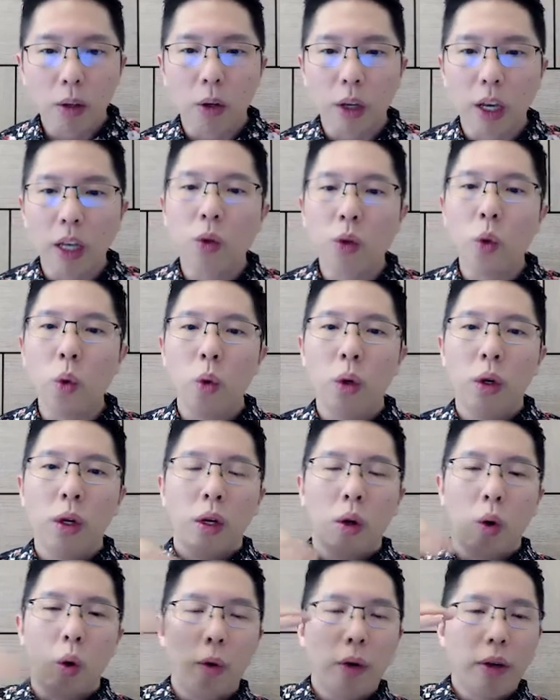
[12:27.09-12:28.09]
Okay, so
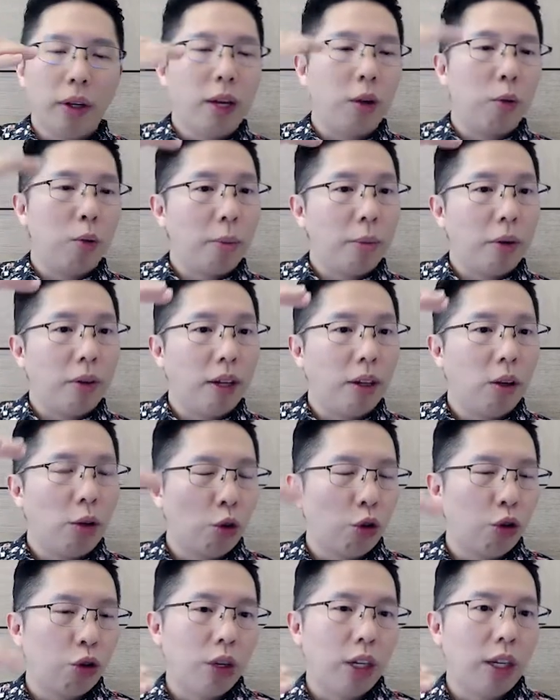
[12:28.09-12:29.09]
over there it represents
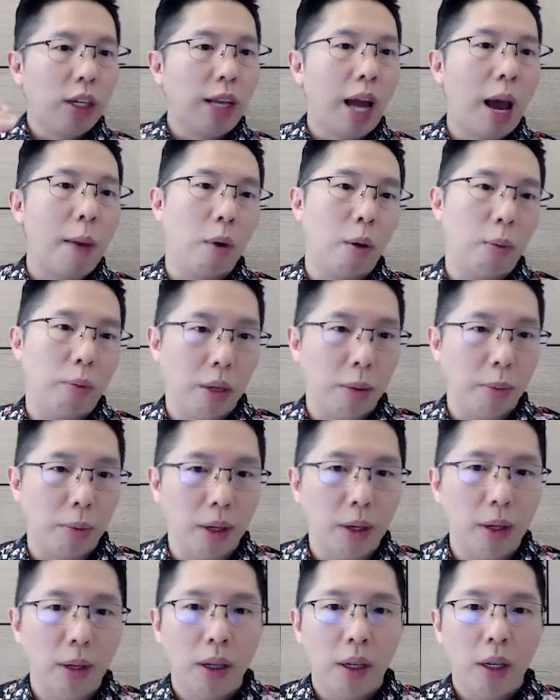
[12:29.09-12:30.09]
three type of
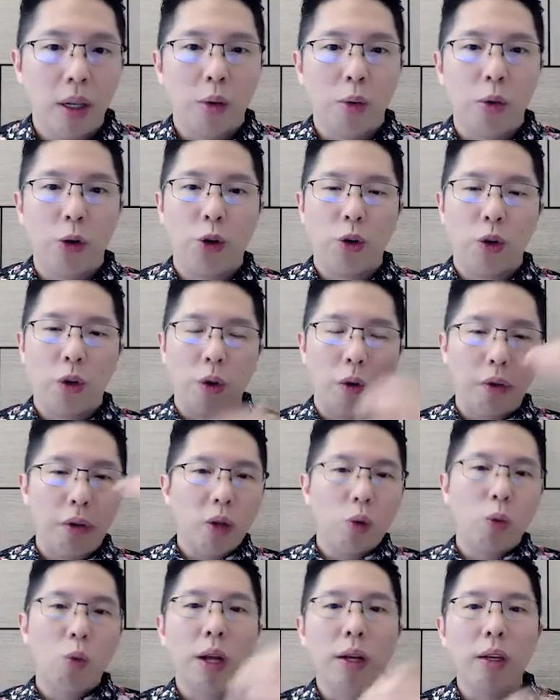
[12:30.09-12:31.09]
people, which is the
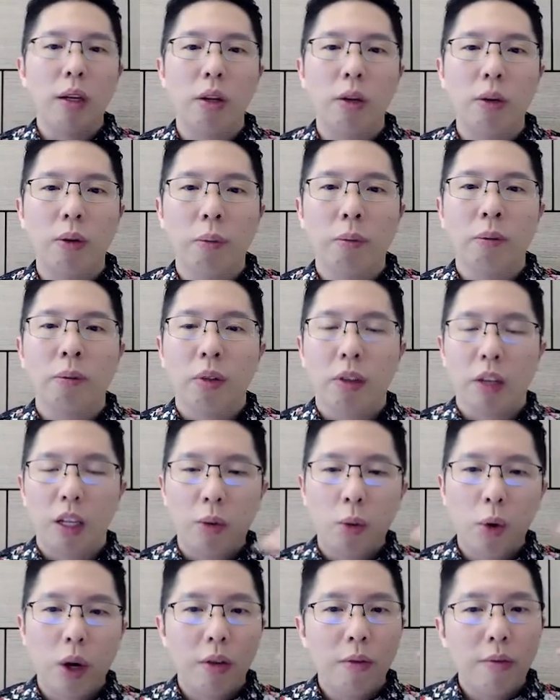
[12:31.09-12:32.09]
first one is
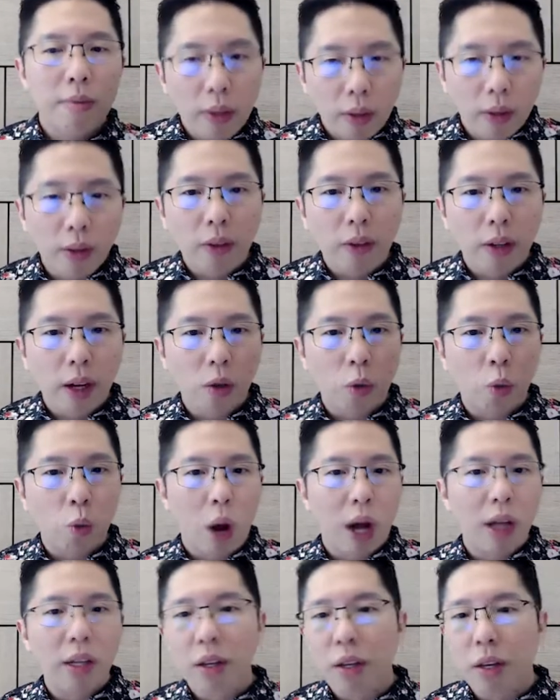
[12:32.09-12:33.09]
if you are investing just
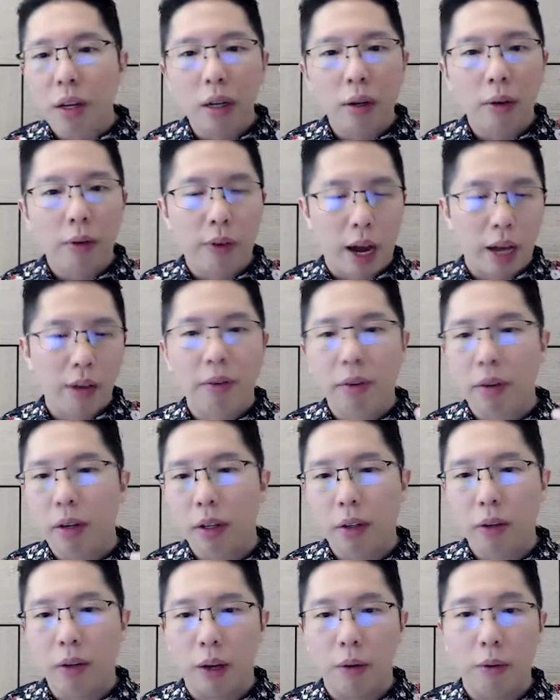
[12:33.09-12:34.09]
one year, five
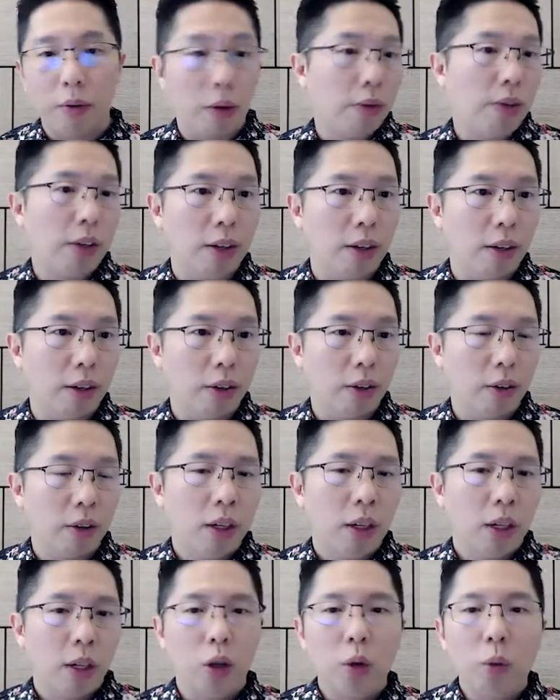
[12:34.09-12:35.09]
years, and 15 years,
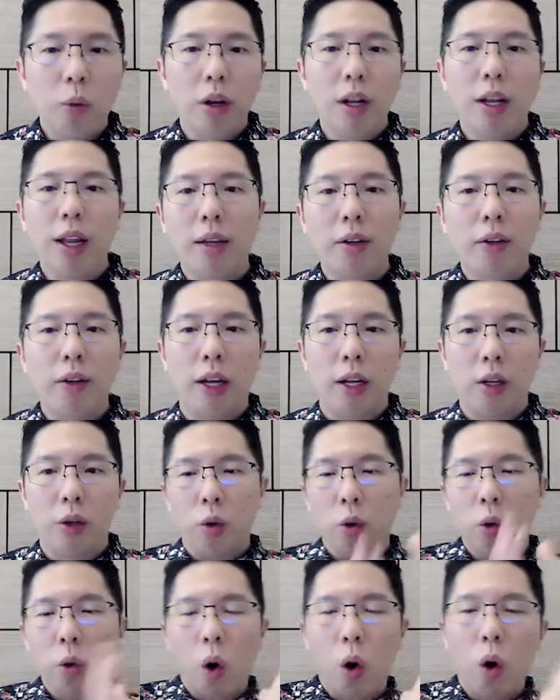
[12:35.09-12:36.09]
you realize that
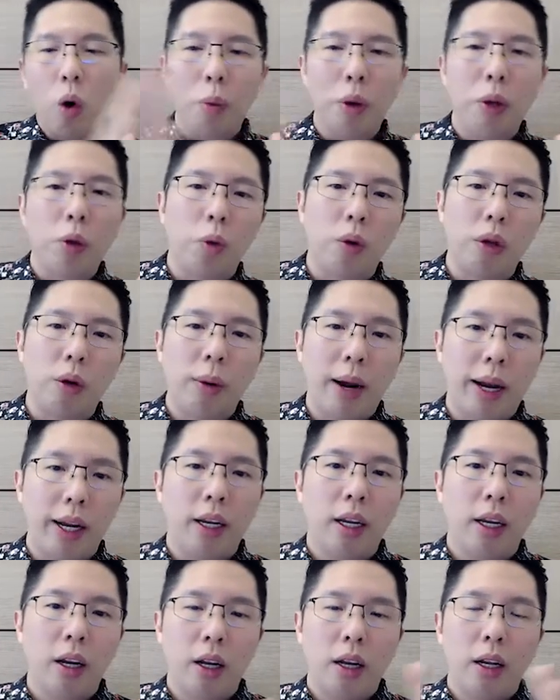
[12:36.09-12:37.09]
you look all the way to the right.
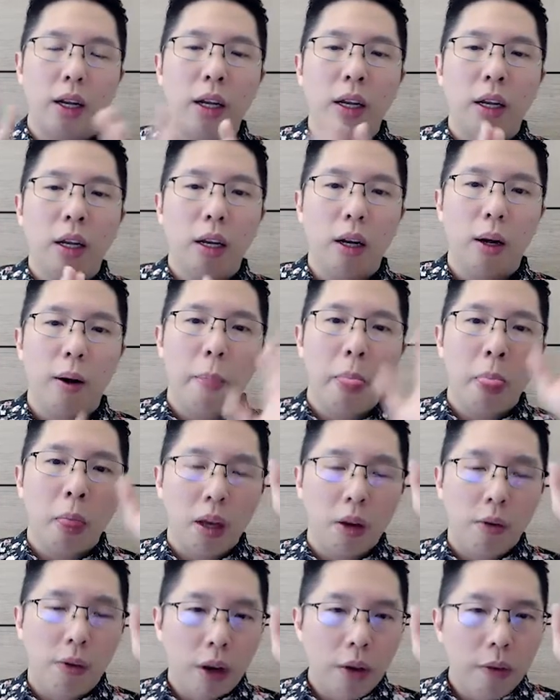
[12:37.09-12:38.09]
Uh,
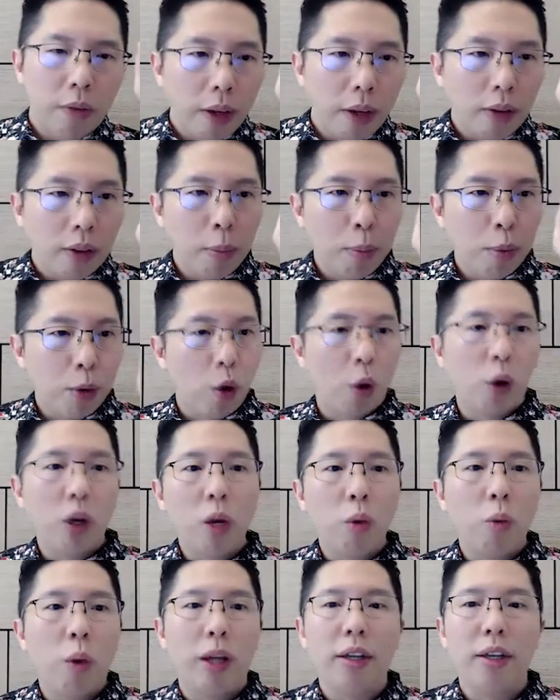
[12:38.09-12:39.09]
if you're investing
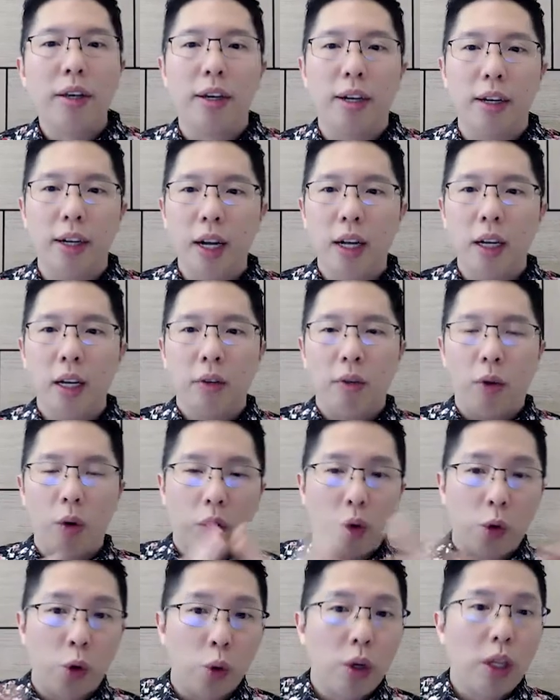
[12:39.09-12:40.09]
purely one year ah,
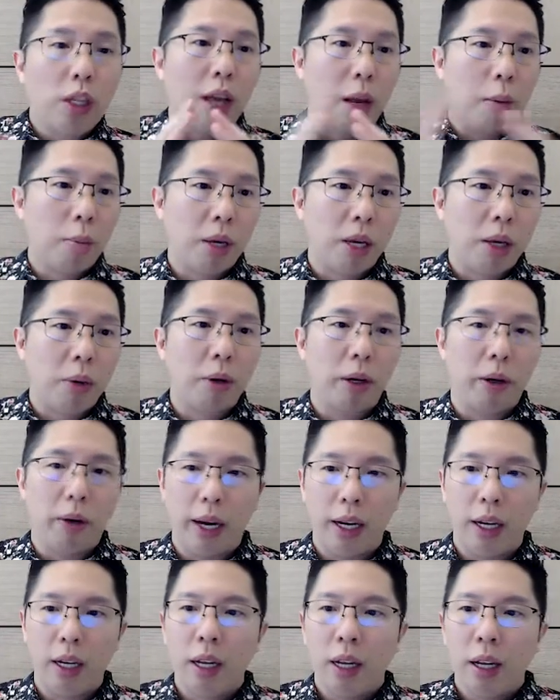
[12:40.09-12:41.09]
or during that period,
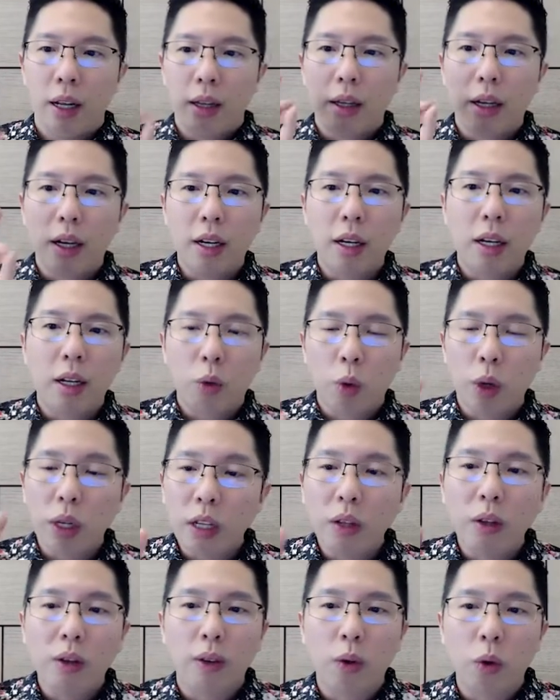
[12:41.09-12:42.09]
right, 30,
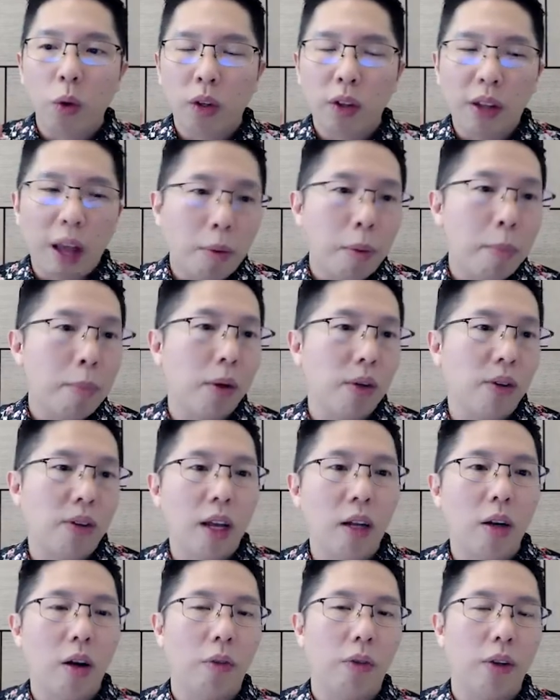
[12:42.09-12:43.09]

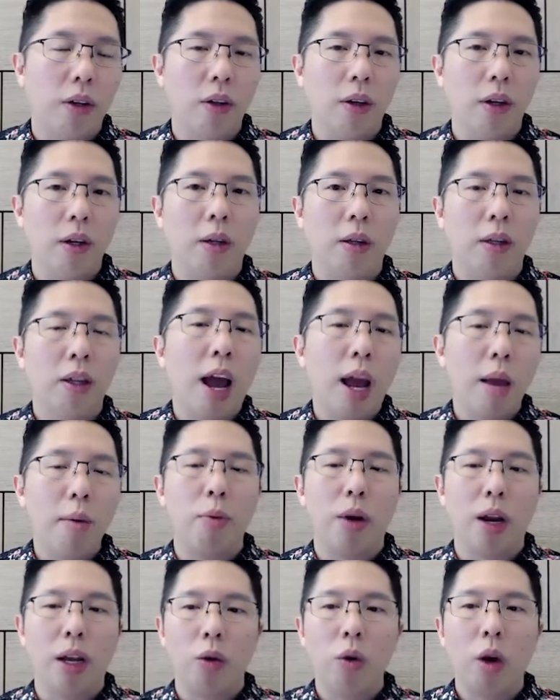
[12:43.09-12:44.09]
27% of the
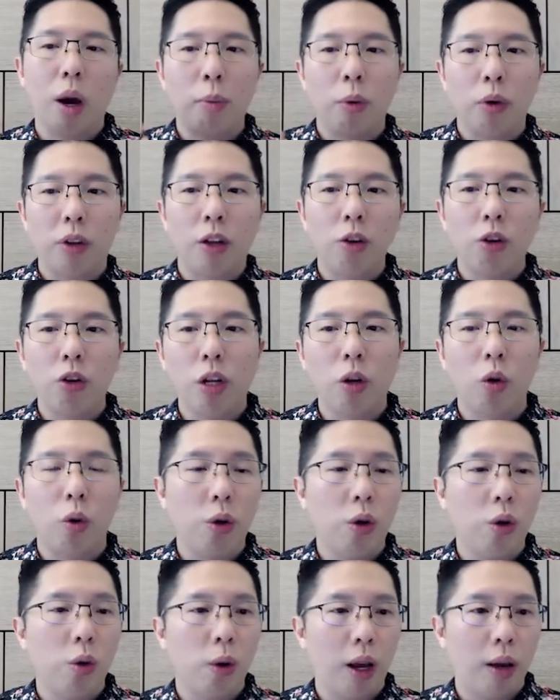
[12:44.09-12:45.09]
time, right, you are potentially
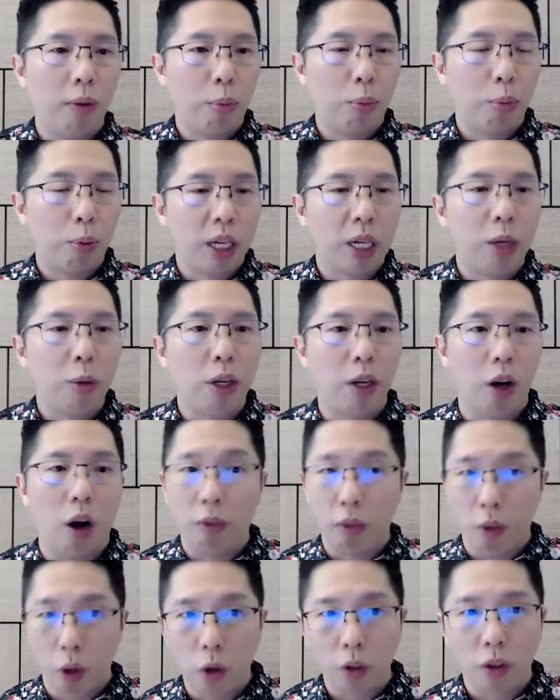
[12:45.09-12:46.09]
going to have period
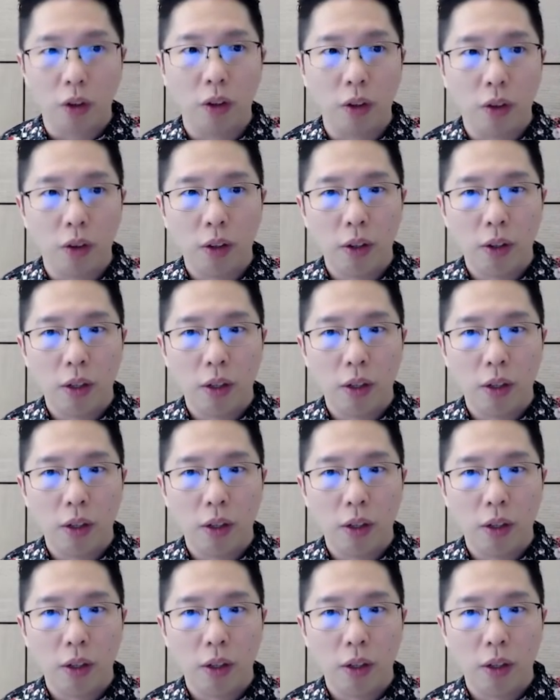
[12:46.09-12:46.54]
of losses,